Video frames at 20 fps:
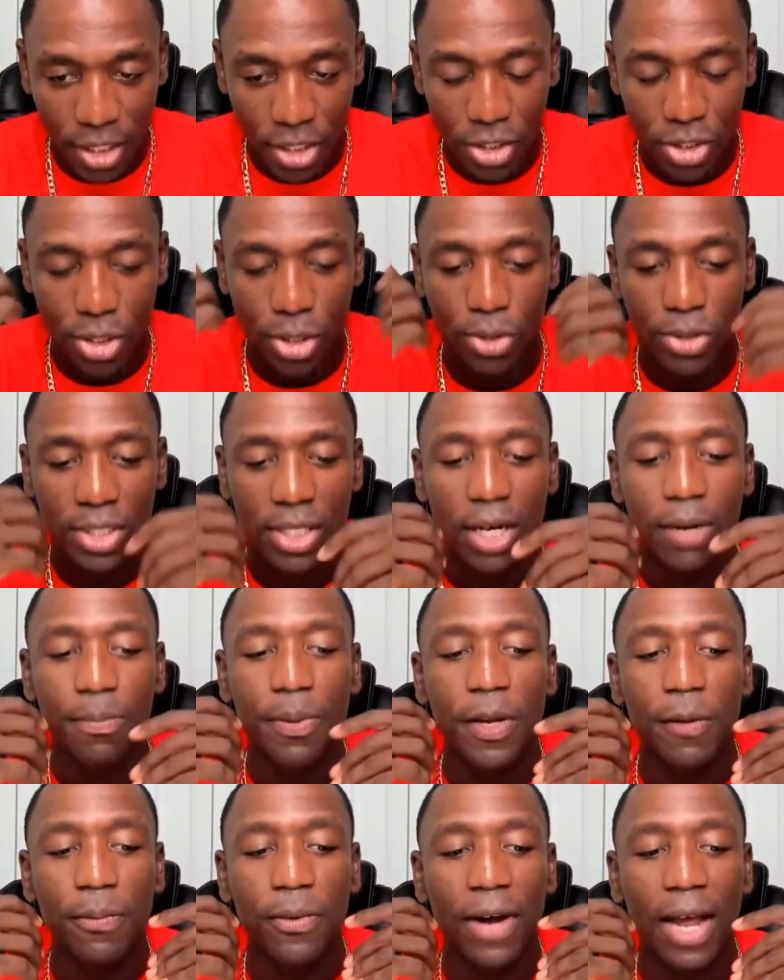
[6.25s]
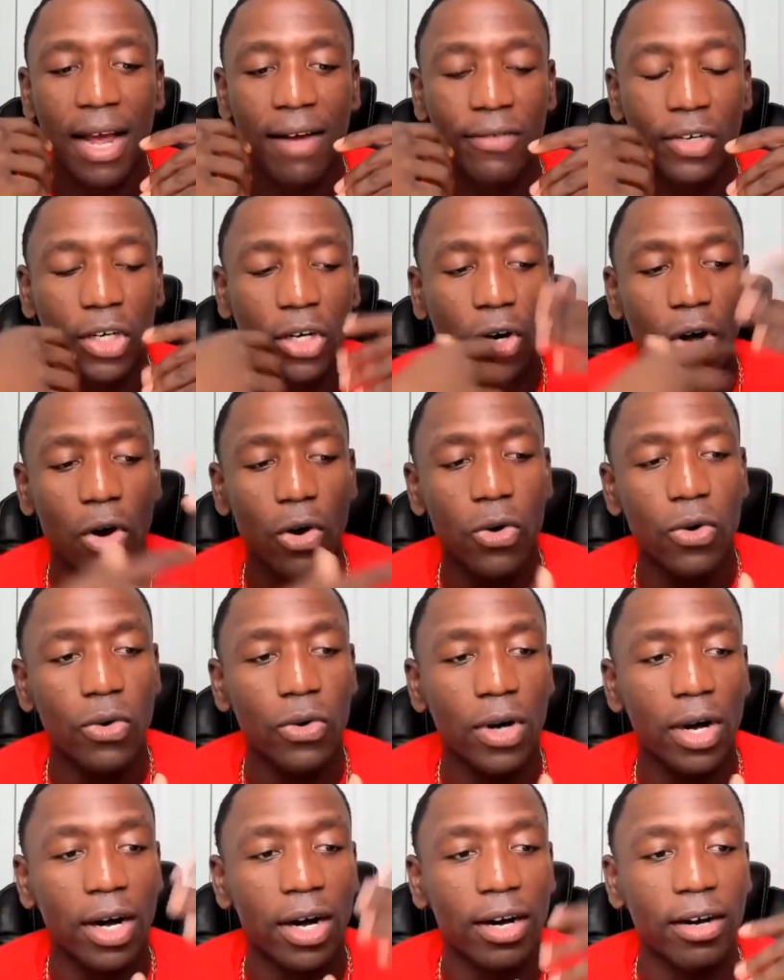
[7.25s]
So some people have a
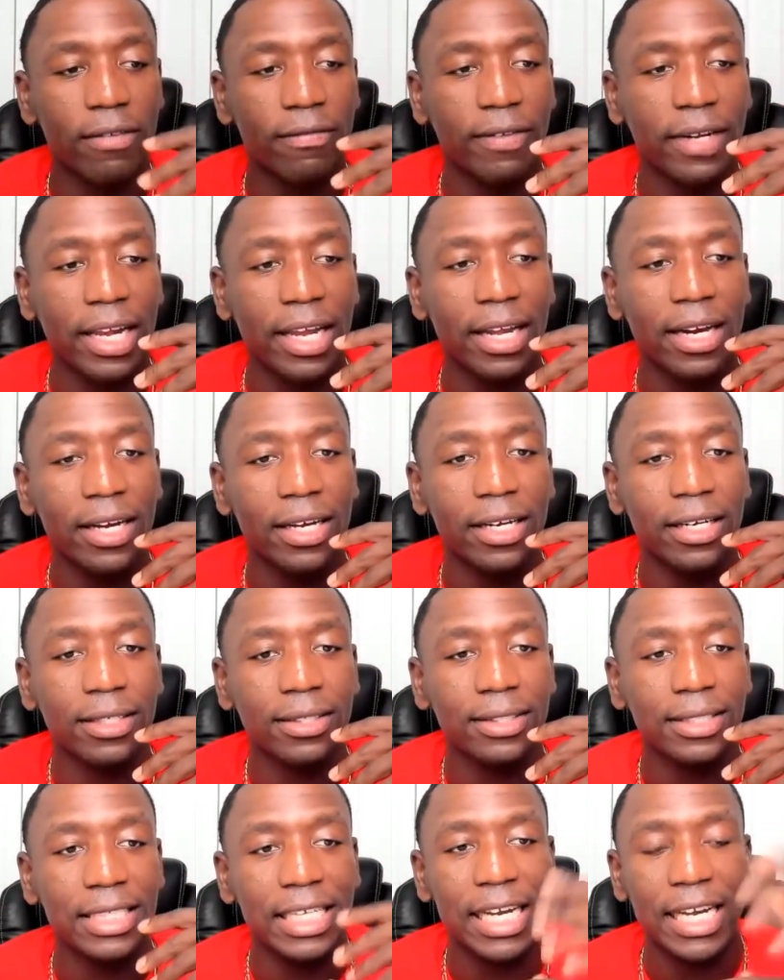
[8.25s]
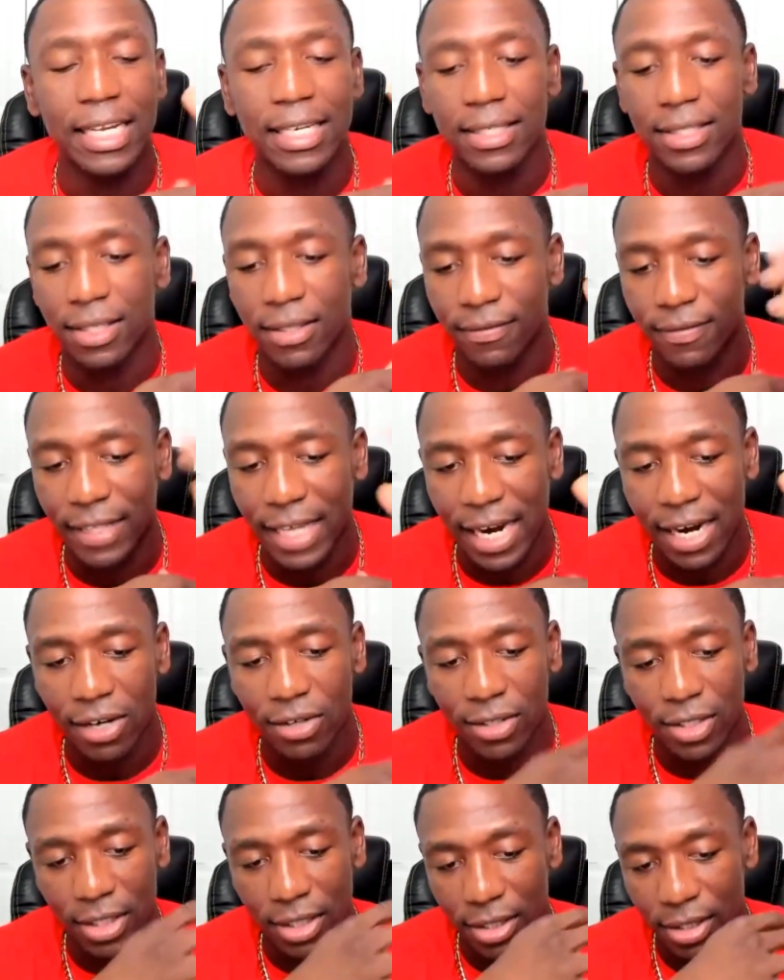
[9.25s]
goal of getting tens of
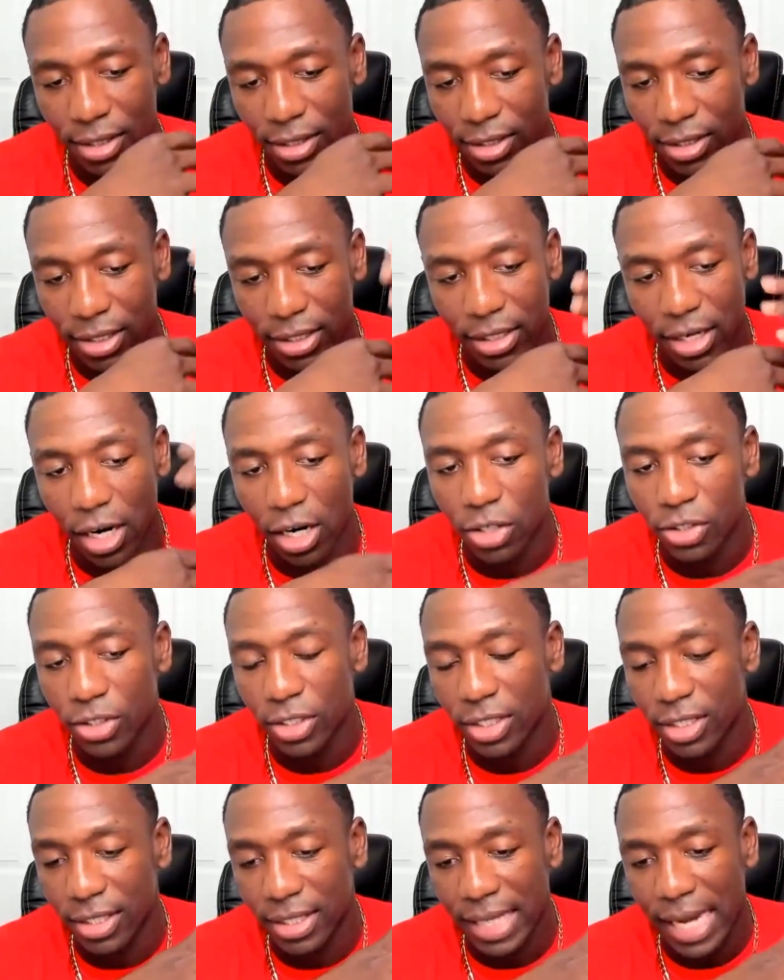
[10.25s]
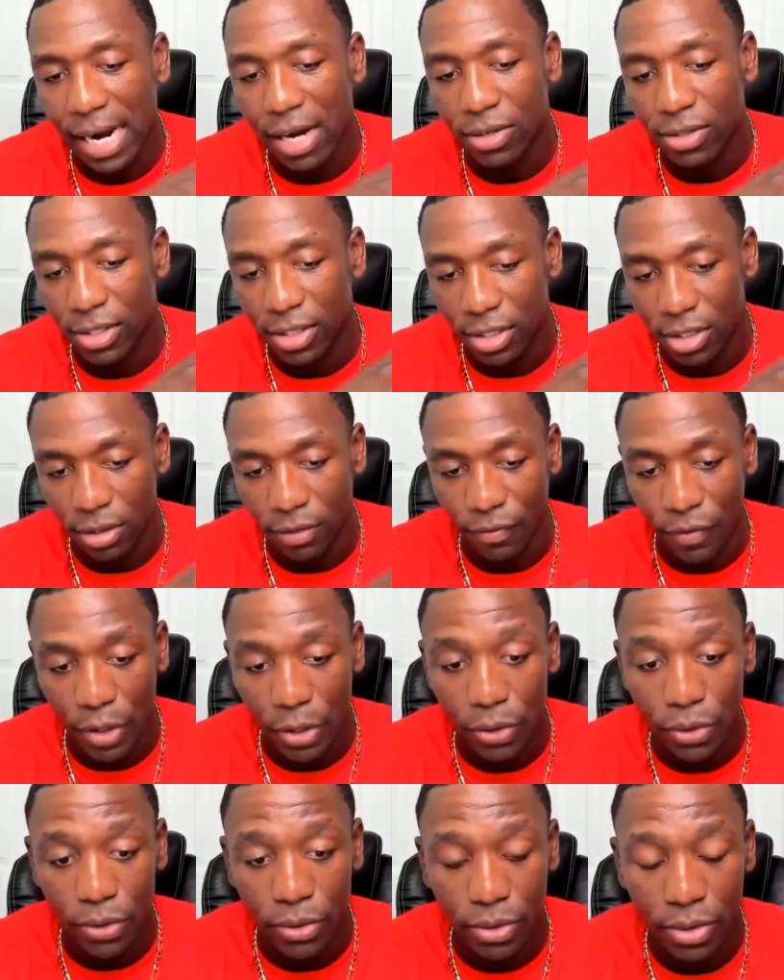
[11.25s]
thousands and hundreds of thousands of
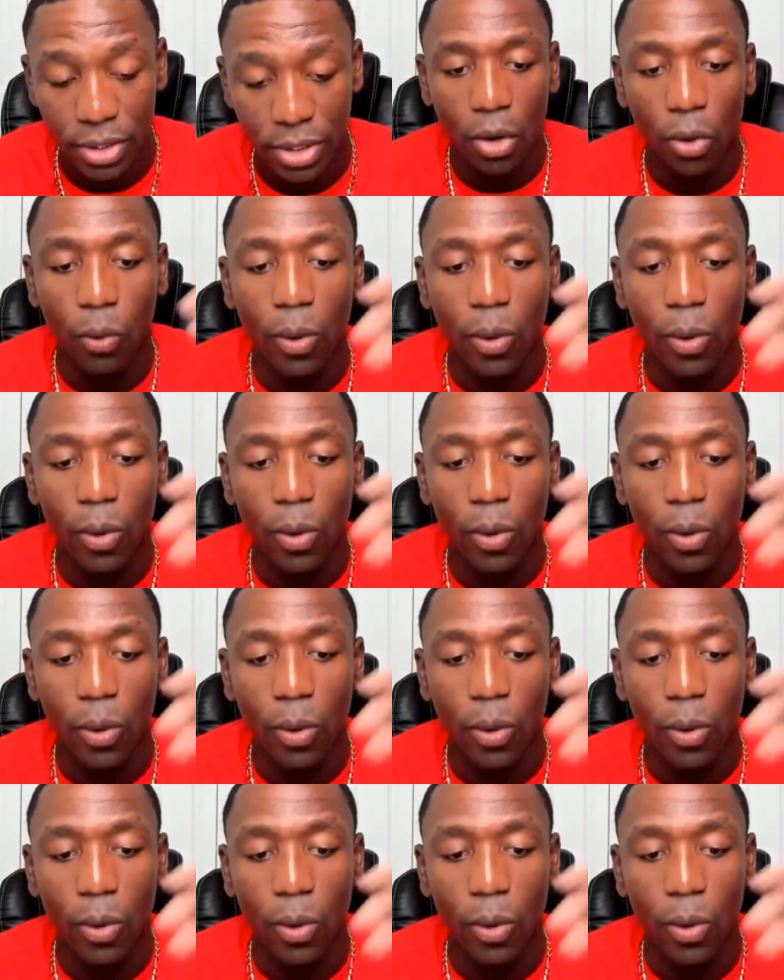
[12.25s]
views,